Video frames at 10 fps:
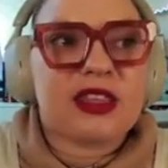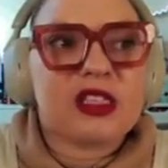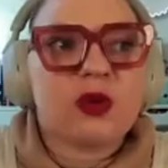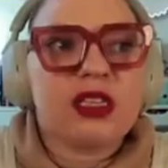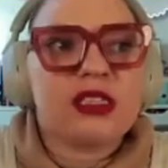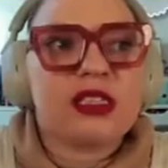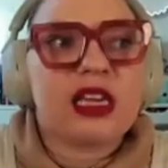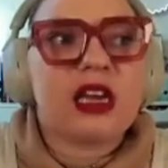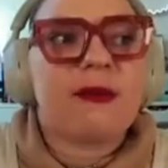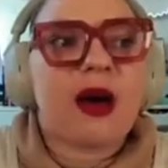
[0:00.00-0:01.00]
this one is
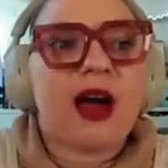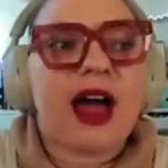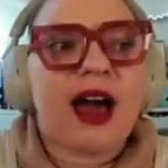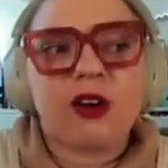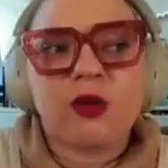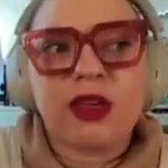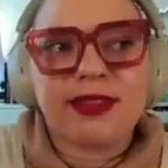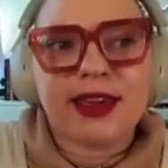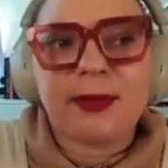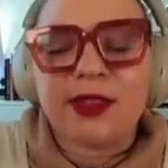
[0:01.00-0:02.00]
thinking about how do we
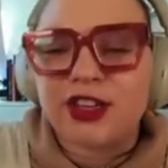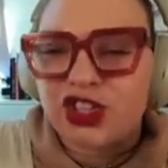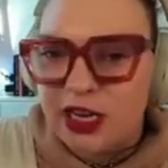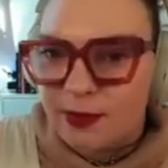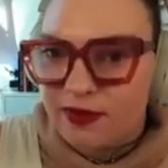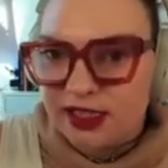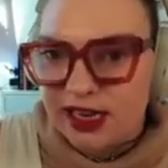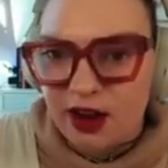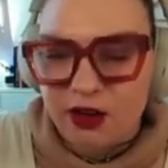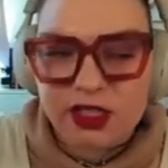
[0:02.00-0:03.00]
think about the shape of the
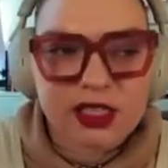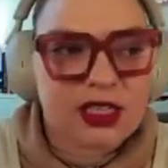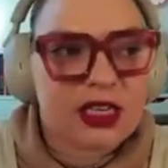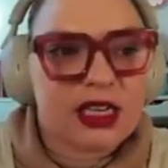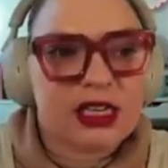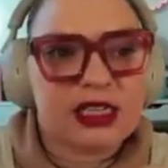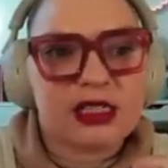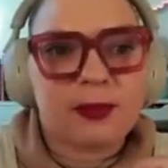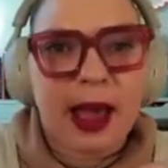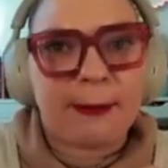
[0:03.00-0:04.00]
sound
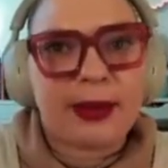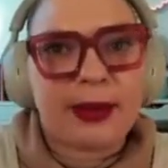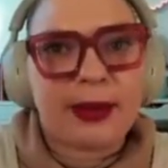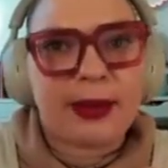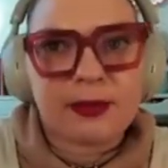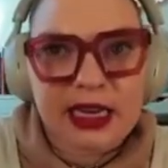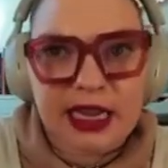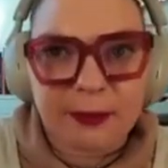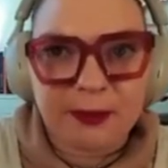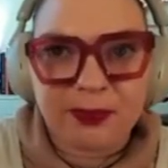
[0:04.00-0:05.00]
is mapping to its
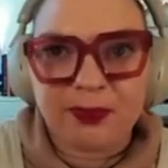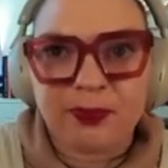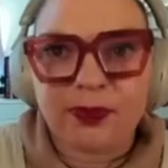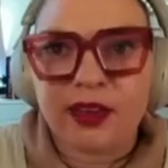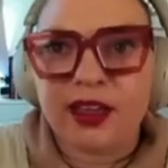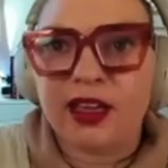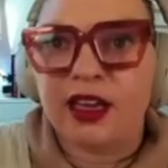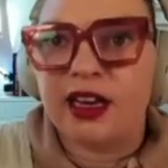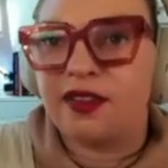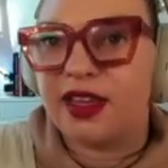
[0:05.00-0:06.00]
meaning.
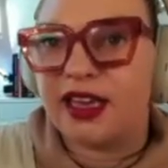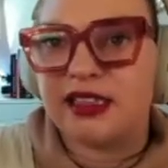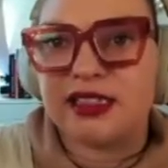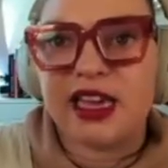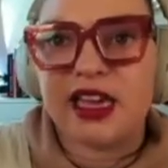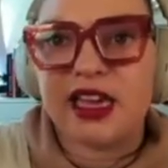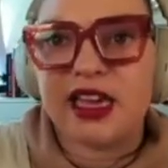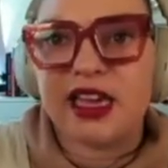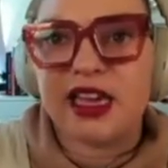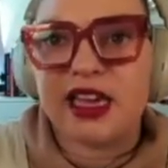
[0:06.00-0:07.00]
Things like
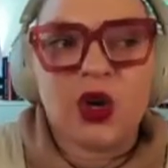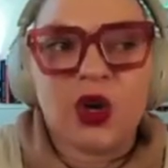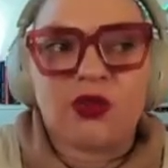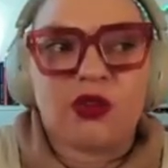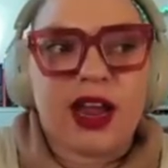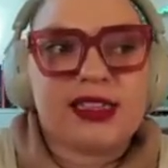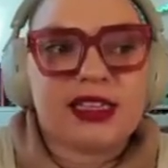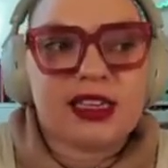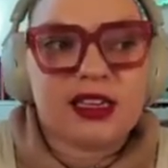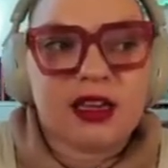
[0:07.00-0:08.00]

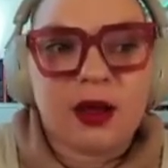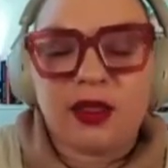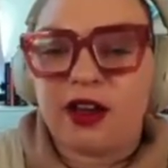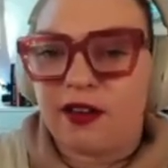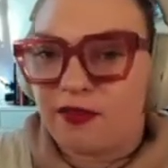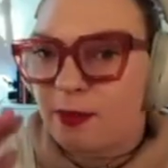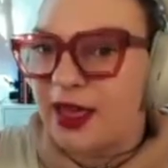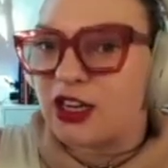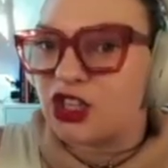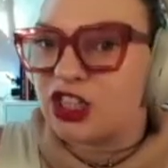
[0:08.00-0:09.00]
rising of the
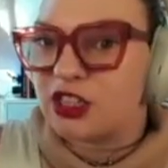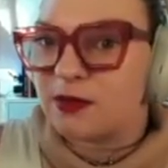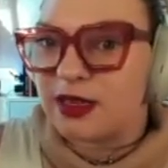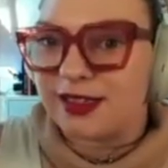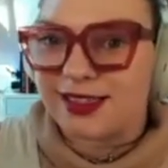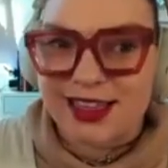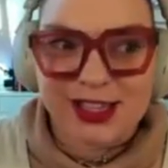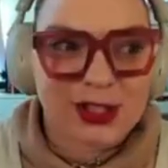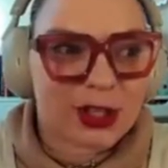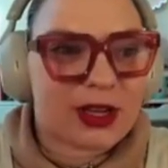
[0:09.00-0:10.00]
pitch means that
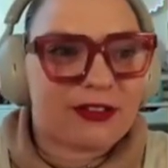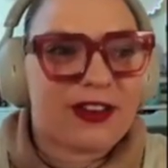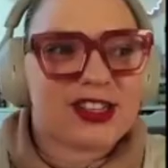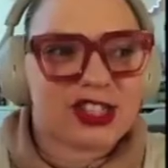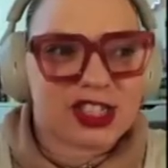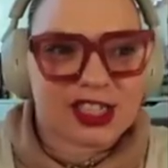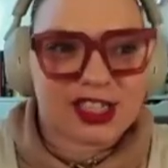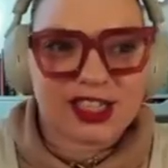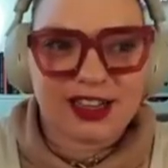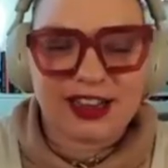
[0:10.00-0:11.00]
things are going
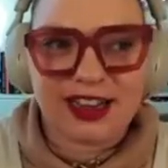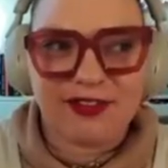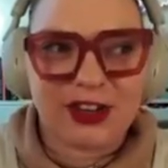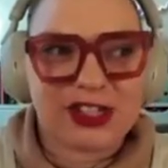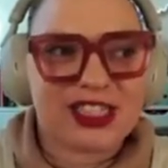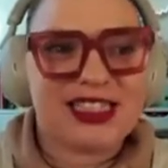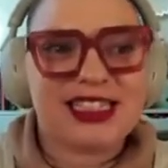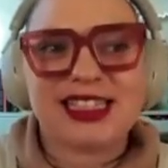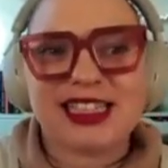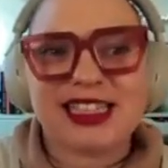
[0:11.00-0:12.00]
faster. If there's a
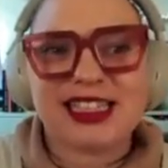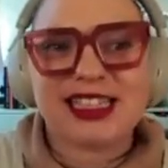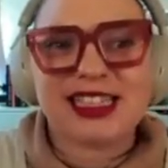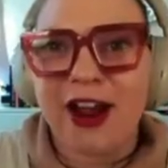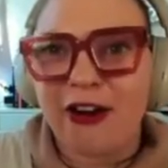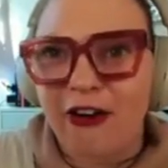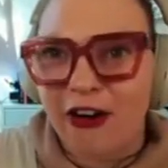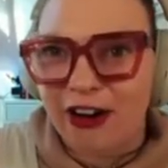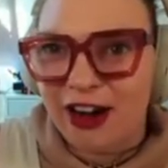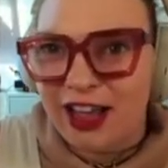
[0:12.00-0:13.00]
dissonance or an
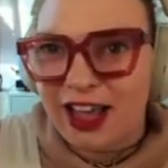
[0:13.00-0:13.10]
error,